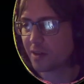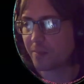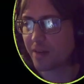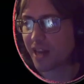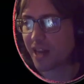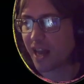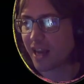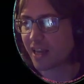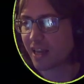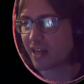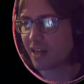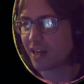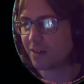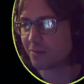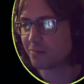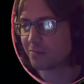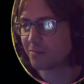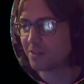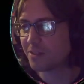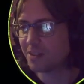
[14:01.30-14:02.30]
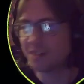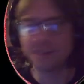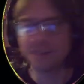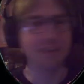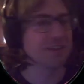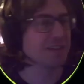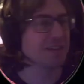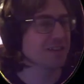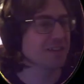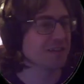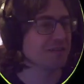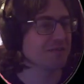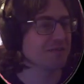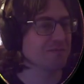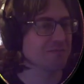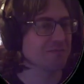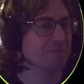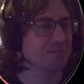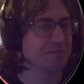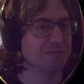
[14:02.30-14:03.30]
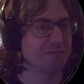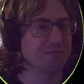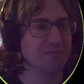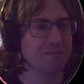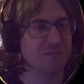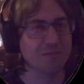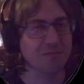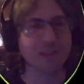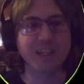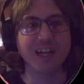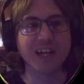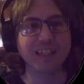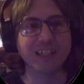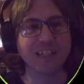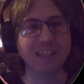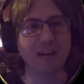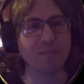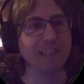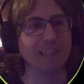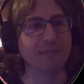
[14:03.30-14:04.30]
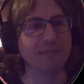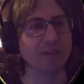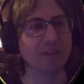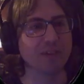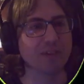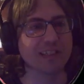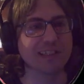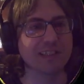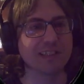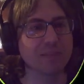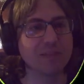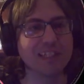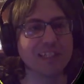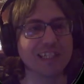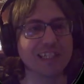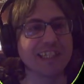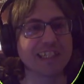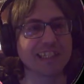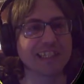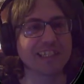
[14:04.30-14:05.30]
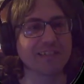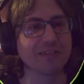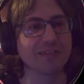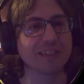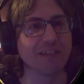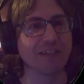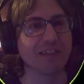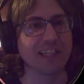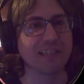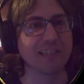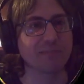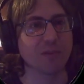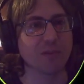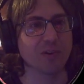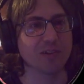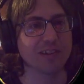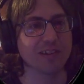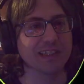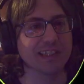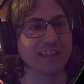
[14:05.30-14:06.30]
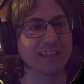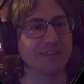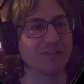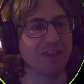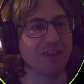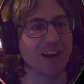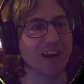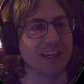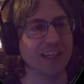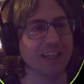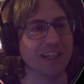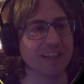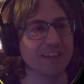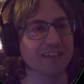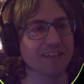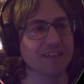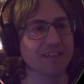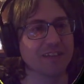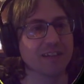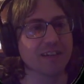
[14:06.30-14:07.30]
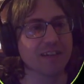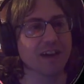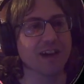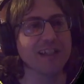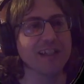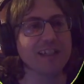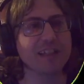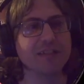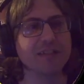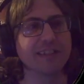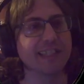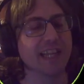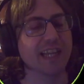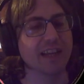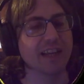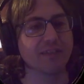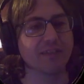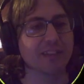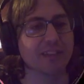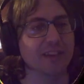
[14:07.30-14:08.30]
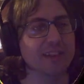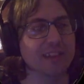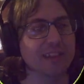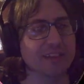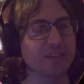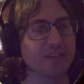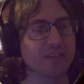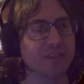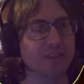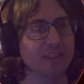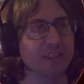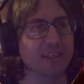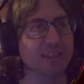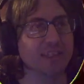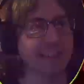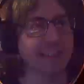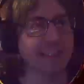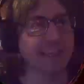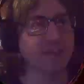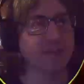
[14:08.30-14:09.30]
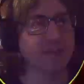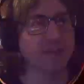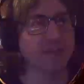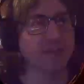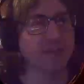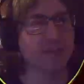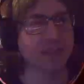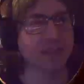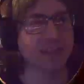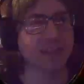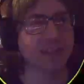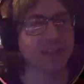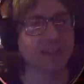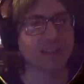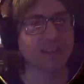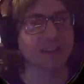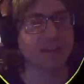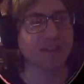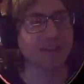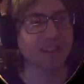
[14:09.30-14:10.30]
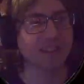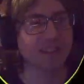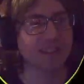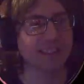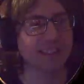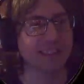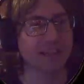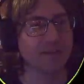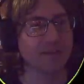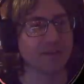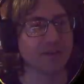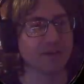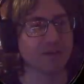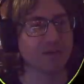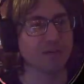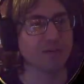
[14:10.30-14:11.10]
and hanging out. But goddamn these bots. Twitch needs to sort out these bots already. I should have saved. I should have gone into the save hole. Why didn't I go into the save hole?